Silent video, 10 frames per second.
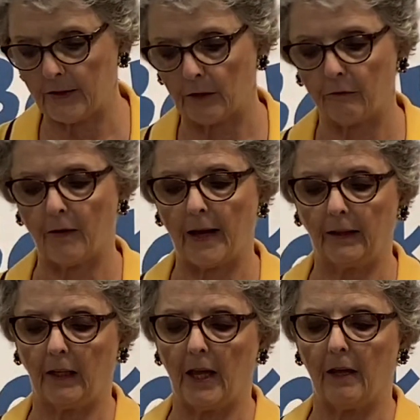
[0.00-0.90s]
so
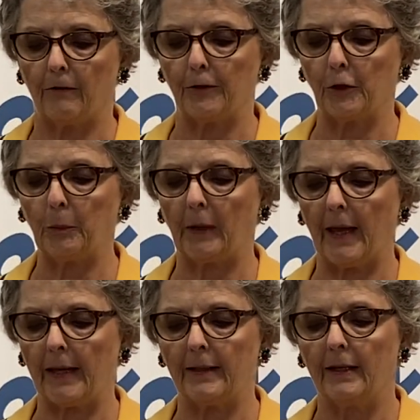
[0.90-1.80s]
find love on your
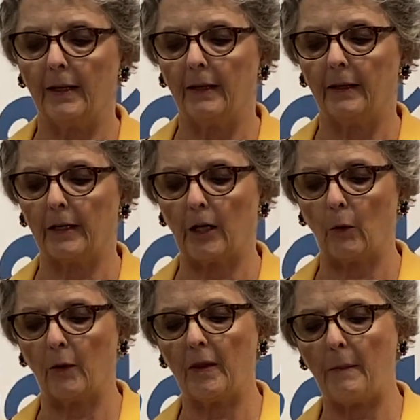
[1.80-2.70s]
plate, then
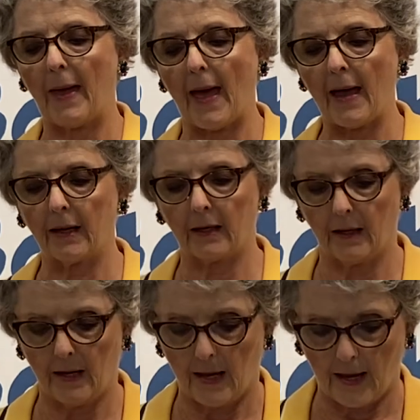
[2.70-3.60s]
go on the back
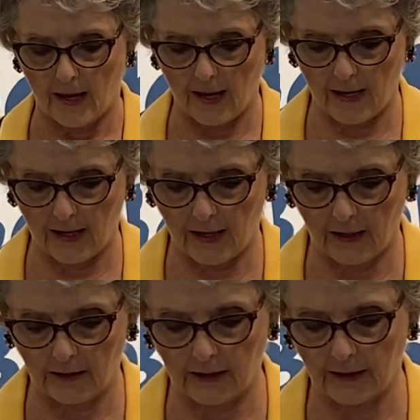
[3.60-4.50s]
and